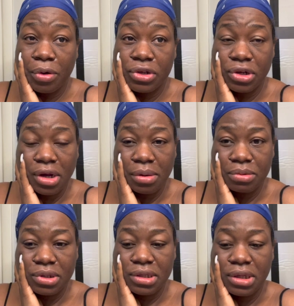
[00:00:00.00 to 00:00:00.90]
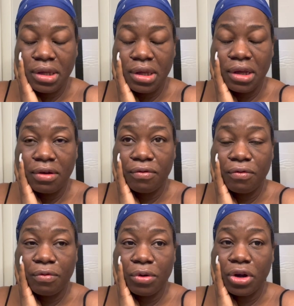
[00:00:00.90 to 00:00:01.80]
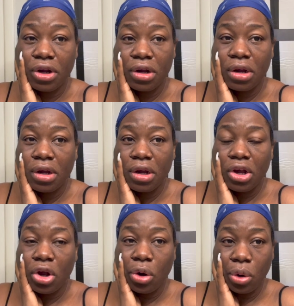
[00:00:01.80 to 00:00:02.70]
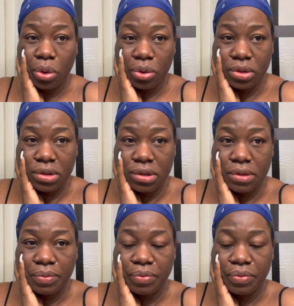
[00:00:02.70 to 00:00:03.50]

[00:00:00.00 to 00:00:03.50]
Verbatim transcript: job to see if we're closed.